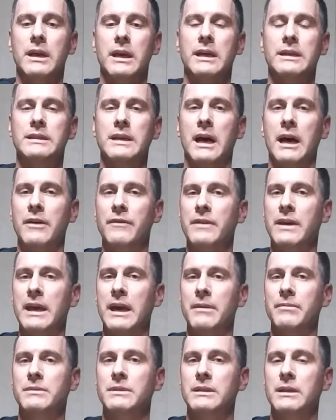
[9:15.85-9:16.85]
is I've
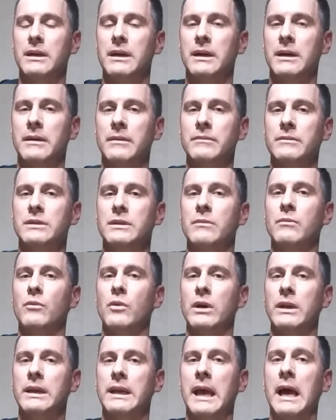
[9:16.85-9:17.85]
kept some
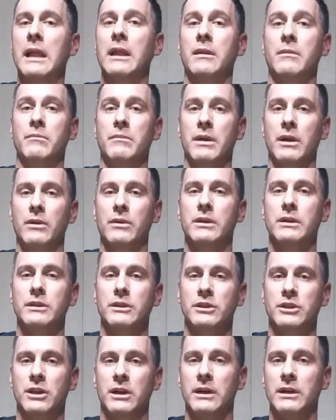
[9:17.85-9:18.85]
1-gallon milk
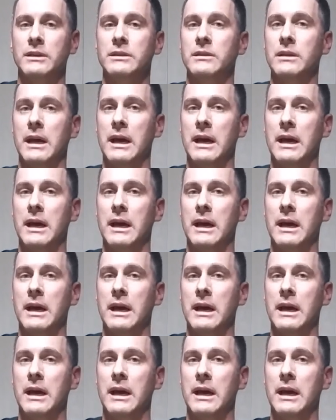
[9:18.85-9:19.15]
jugs.